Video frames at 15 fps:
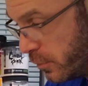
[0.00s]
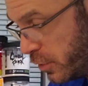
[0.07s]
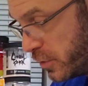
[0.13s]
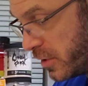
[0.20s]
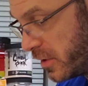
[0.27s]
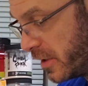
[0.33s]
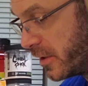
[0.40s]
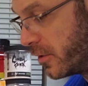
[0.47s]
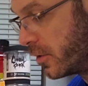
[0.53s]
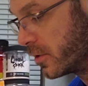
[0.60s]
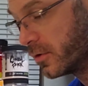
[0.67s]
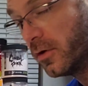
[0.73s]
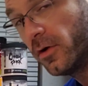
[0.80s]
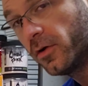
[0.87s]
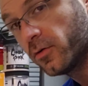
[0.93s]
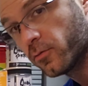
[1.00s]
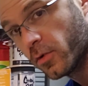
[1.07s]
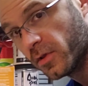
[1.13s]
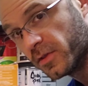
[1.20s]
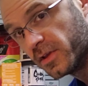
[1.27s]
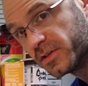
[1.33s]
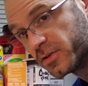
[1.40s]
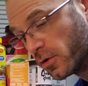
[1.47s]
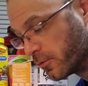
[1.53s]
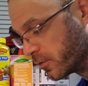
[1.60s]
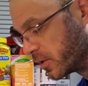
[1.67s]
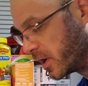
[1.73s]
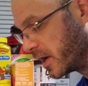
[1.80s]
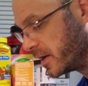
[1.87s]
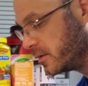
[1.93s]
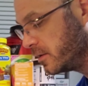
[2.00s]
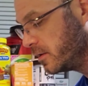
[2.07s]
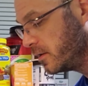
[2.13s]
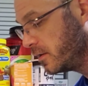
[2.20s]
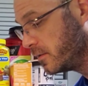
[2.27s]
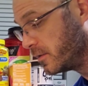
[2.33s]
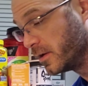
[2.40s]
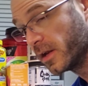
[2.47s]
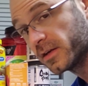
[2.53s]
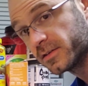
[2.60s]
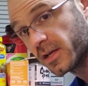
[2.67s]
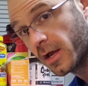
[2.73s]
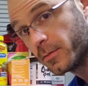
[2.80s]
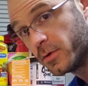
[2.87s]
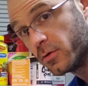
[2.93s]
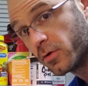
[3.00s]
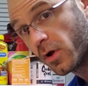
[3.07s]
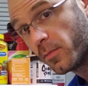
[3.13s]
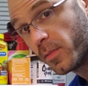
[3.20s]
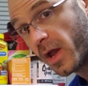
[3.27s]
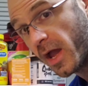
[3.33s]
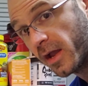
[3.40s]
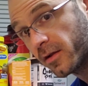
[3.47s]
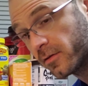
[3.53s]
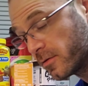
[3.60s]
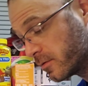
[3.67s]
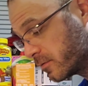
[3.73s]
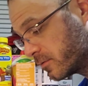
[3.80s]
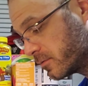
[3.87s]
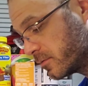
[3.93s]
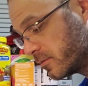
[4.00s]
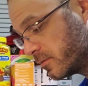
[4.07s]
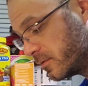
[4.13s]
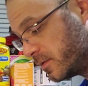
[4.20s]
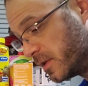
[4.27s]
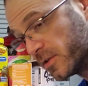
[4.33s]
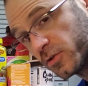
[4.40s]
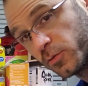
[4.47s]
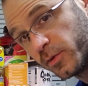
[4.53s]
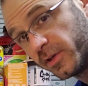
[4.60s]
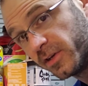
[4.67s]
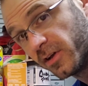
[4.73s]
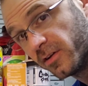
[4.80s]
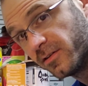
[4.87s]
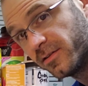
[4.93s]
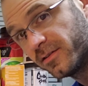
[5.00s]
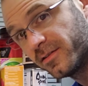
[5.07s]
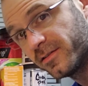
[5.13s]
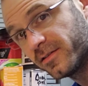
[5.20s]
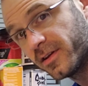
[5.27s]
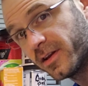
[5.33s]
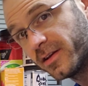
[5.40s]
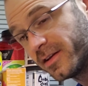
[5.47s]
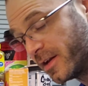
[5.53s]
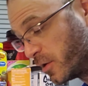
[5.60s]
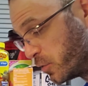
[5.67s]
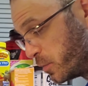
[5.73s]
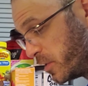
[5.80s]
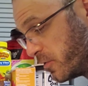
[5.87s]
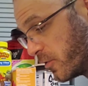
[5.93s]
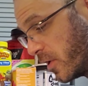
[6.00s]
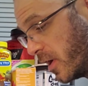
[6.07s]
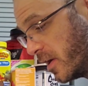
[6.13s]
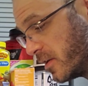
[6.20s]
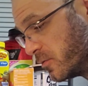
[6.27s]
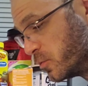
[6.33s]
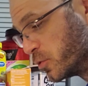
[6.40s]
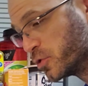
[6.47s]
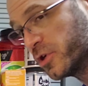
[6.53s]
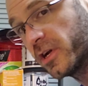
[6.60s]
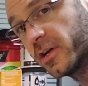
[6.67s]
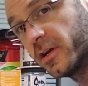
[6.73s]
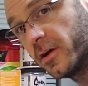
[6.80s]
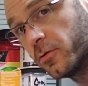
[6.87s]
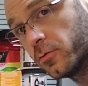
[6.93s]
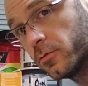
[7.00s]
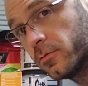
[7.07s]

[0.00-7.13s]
put the lid on, run this overnight. The next time you come back, this will be done and it'll be dry and we'll check it out.